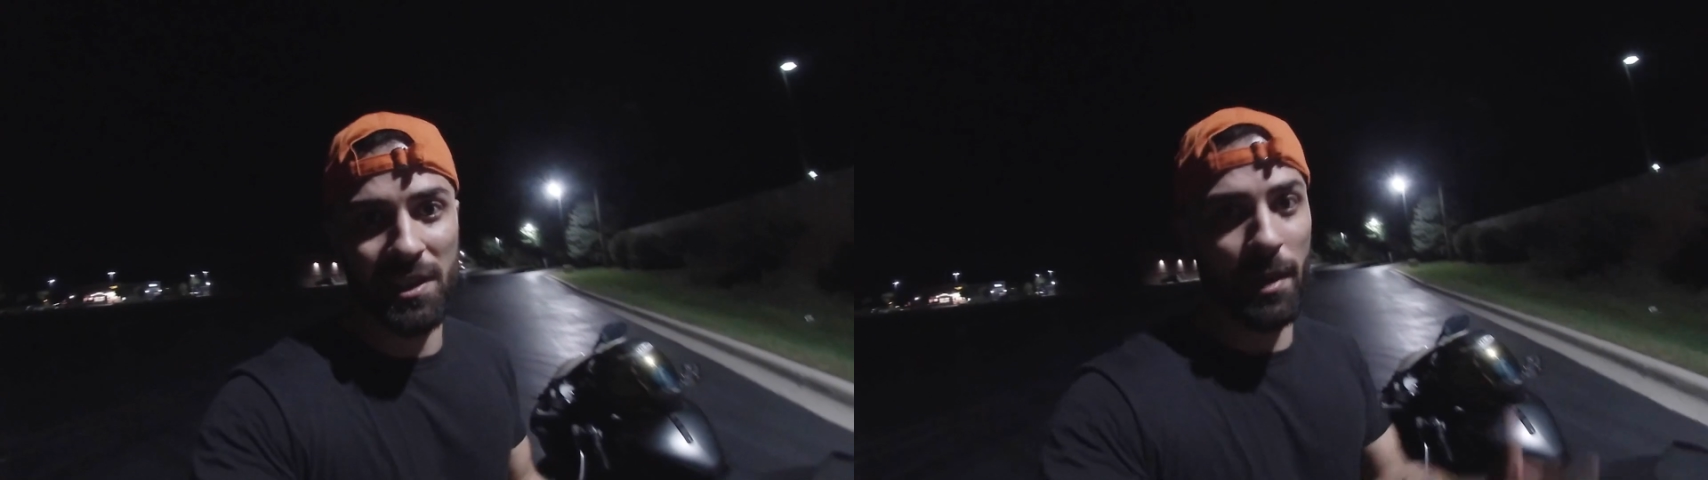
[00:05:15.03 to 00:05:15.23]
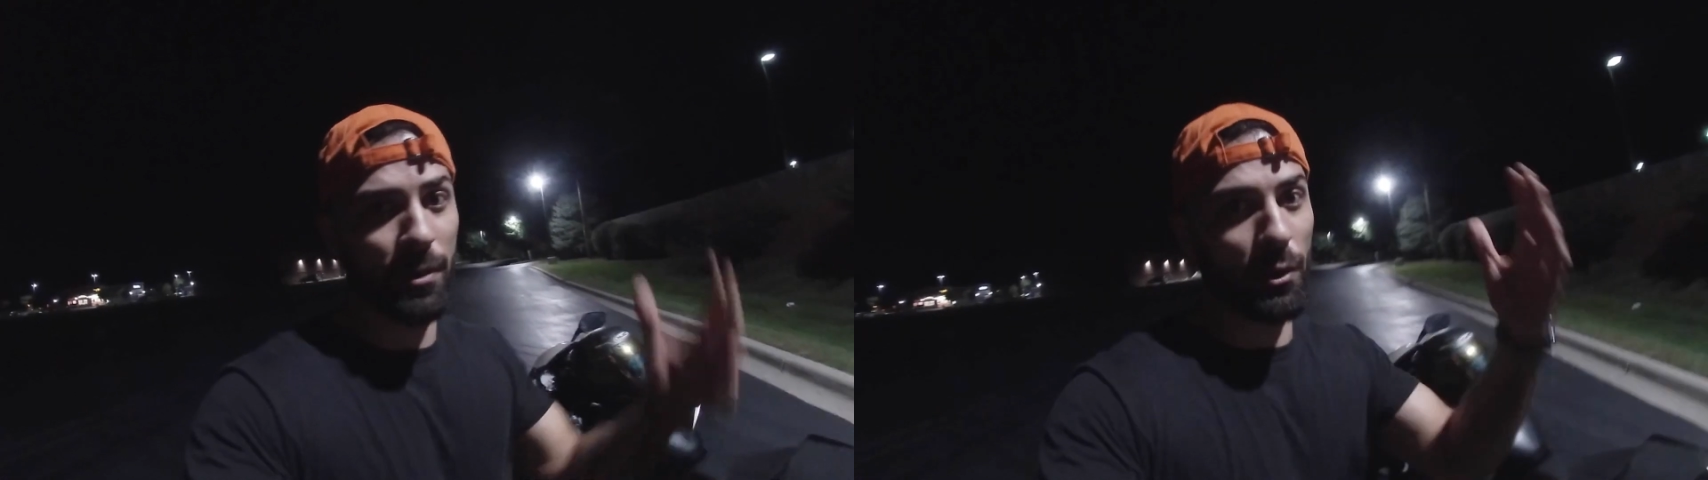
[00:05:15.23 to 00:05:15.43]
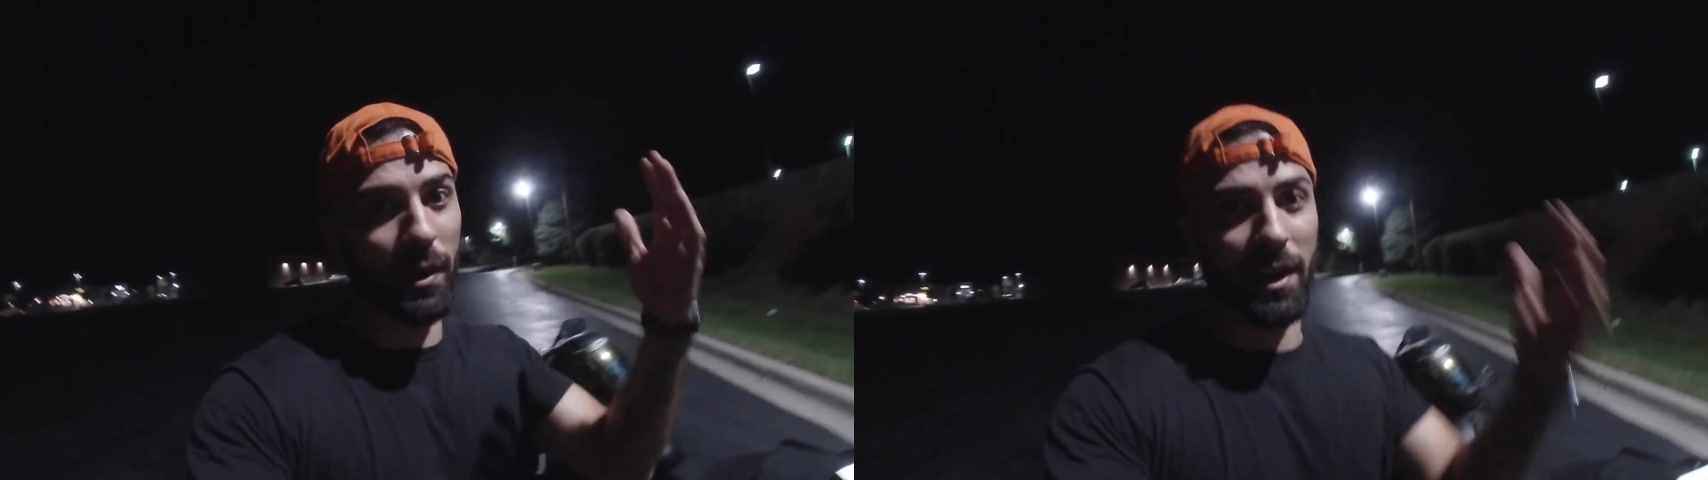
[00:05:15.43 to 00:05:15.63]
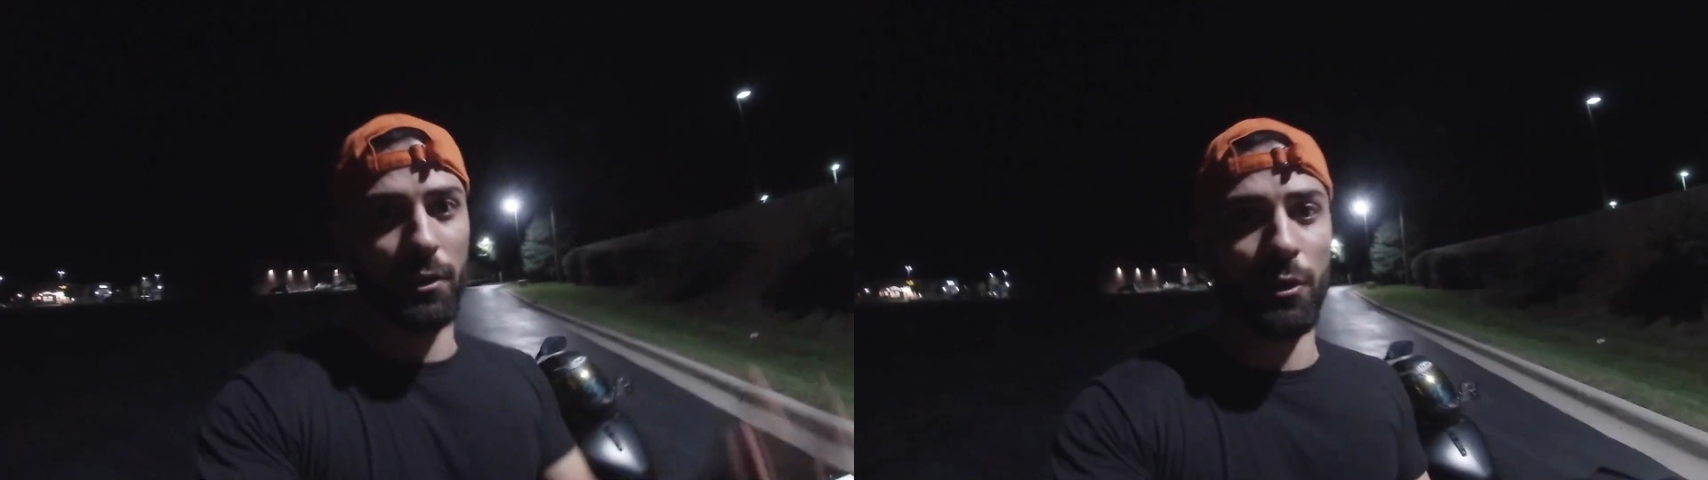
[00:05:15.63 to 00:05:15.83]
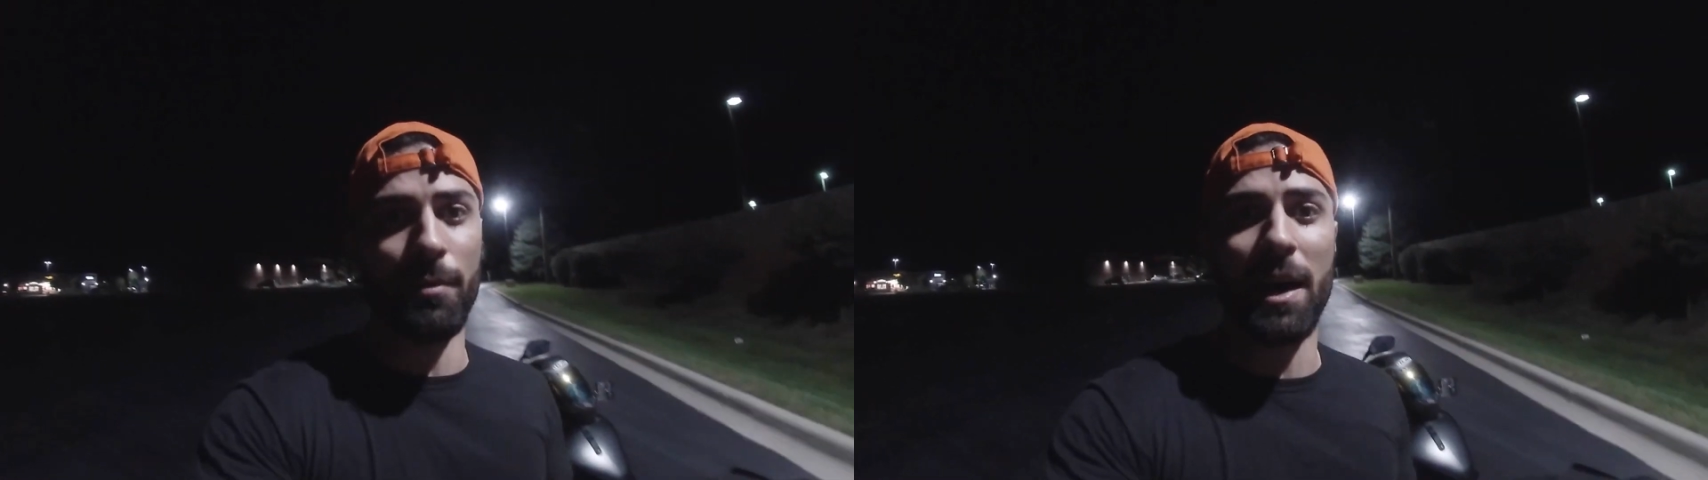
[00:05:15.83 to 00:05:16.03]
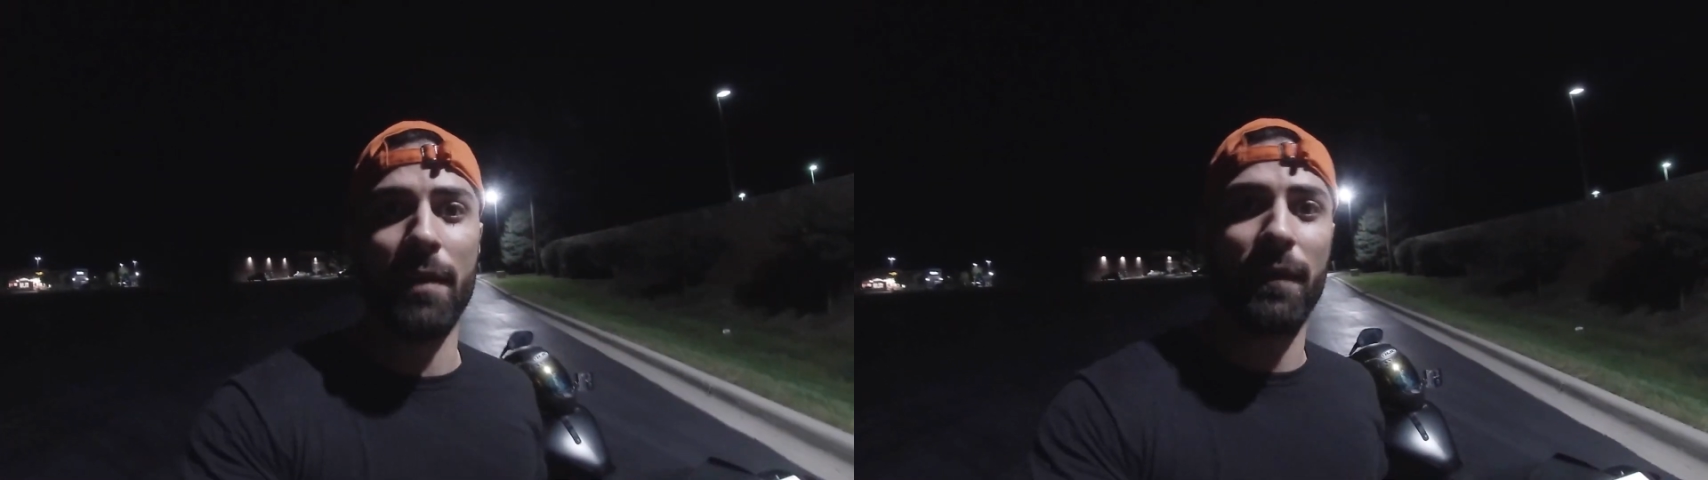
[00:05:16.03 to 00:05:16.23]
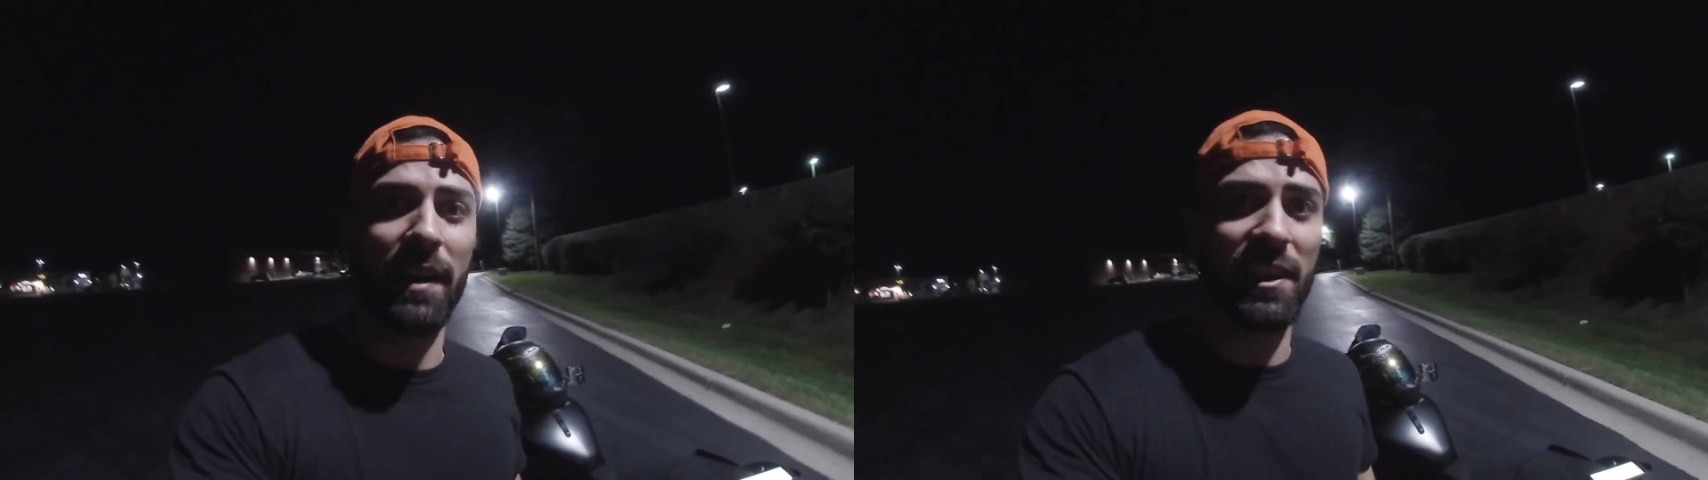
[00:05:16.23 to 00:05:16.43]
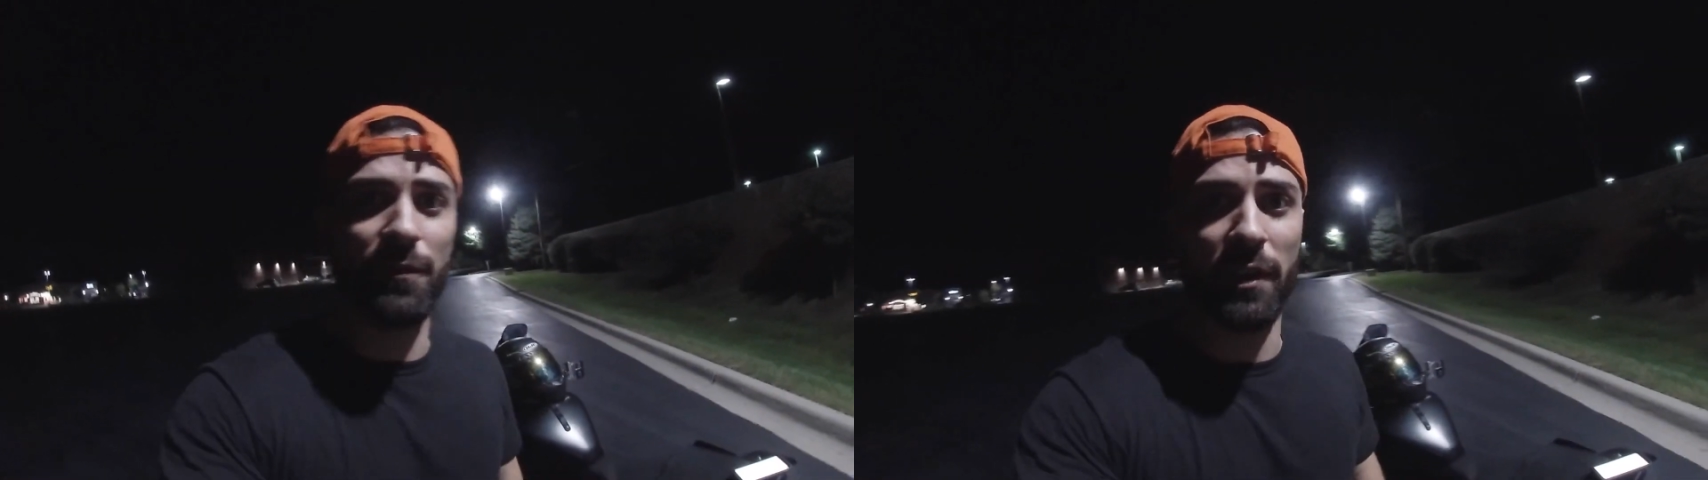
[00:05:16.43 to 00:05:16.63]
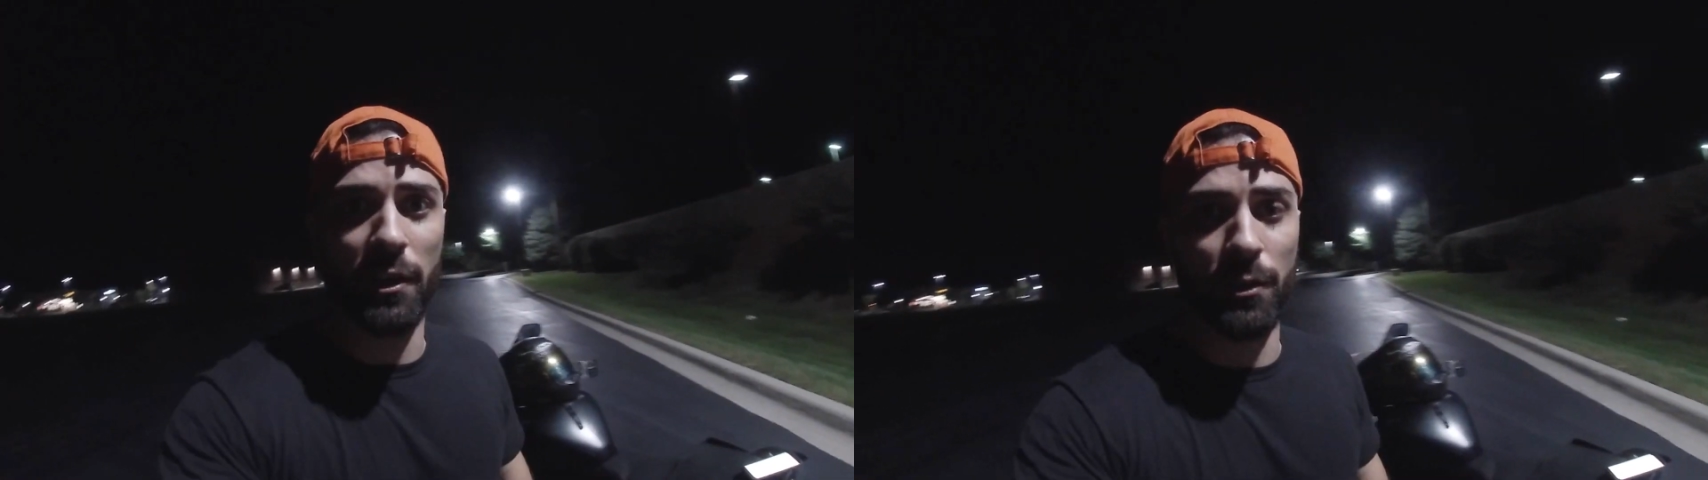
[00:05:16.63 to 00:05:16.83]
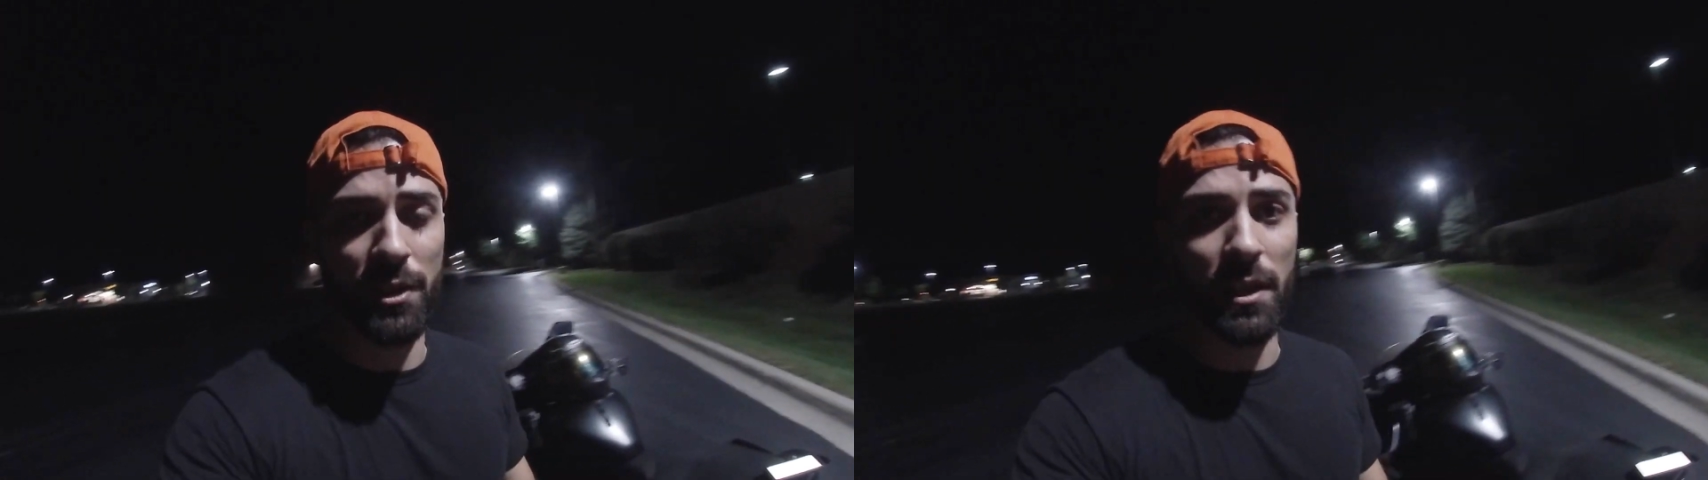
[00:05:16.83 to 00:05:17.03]
Let me know what I could do to modify these
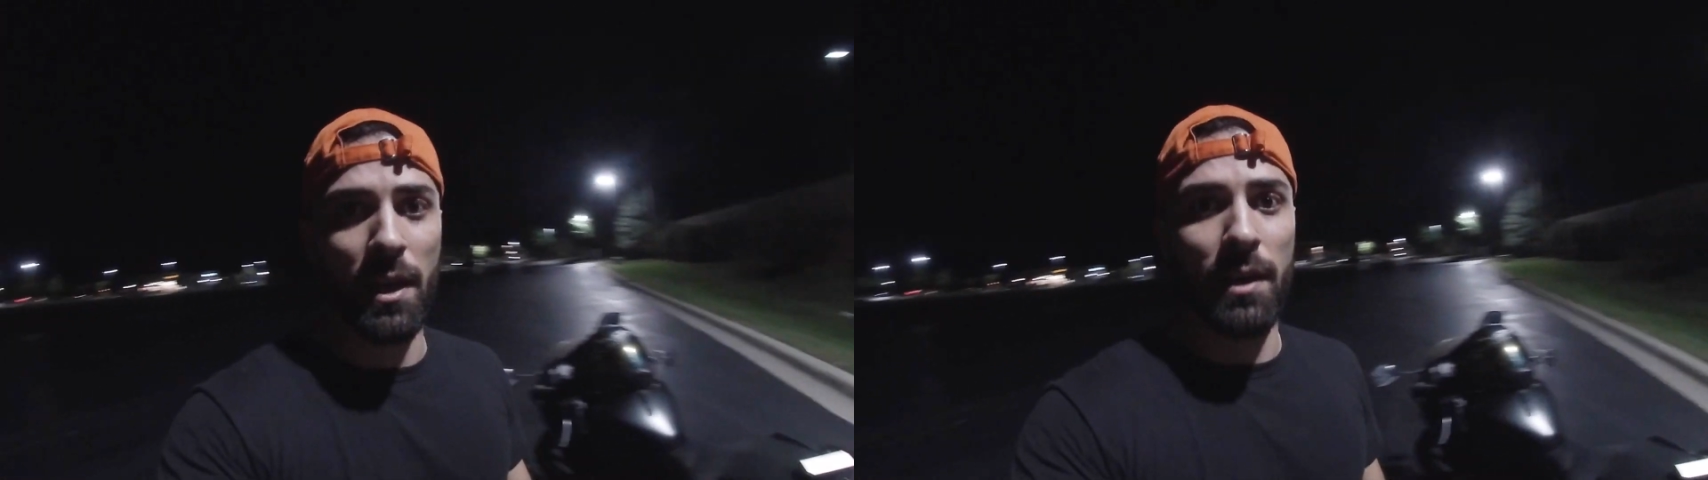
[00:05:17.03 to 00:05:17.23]
videos